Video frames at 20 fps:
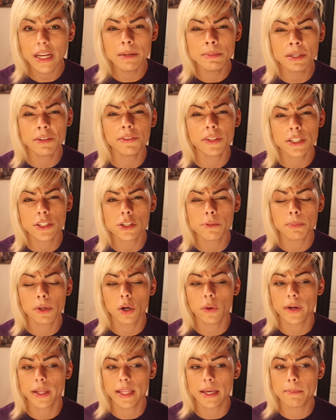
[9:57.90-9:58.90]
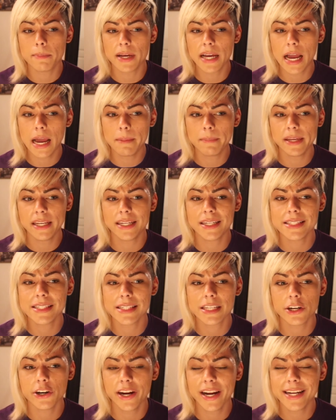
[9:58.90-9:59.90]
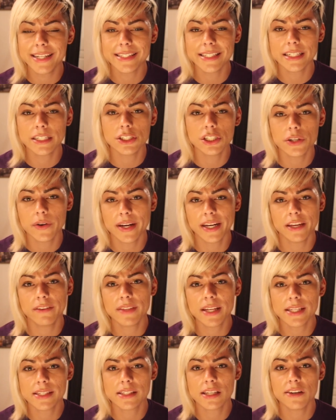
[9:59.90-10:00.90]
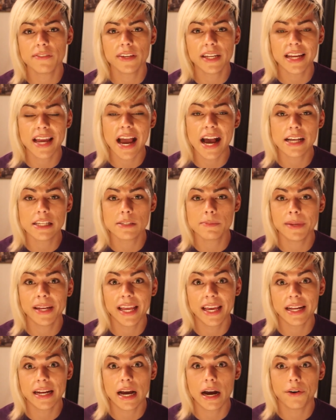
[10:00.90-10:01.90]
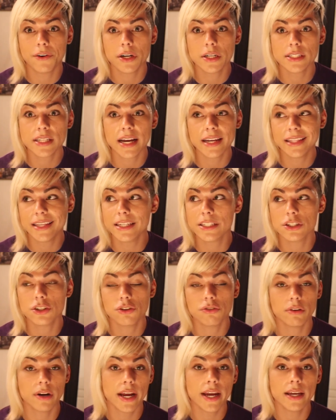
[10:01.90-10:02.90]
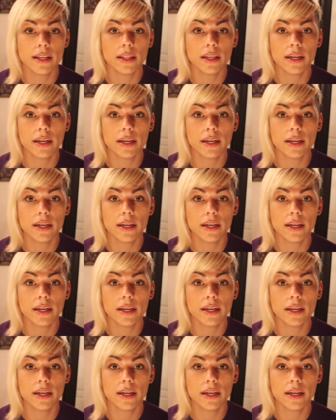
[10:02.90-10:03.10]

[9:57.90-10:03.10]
I'm definitely super oily, but I mean, considering I didn't do any of that stuff and it has been 8 hours, I think it's great.